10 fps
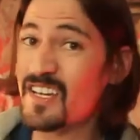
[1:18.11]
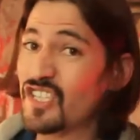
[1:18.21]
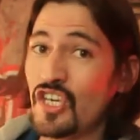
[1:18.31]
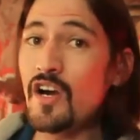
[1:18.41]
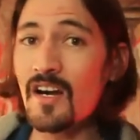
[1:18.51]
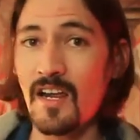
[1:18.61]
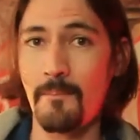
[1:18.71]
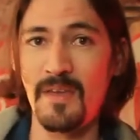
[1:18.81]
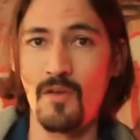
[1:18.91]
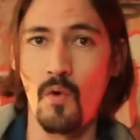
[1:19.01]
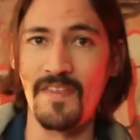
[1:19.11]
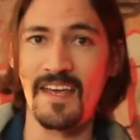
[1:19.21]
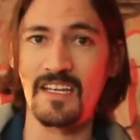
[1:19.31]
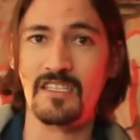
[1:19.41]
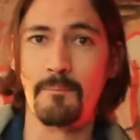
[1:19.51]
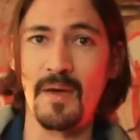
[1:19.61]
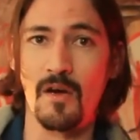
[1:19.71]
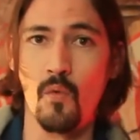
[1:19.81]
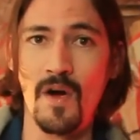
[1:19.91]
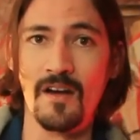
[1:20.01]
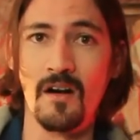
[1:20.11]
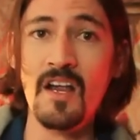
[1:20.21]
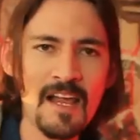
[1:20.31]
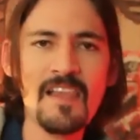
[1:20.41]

cause you're gonna be the one that gets to pick a winner.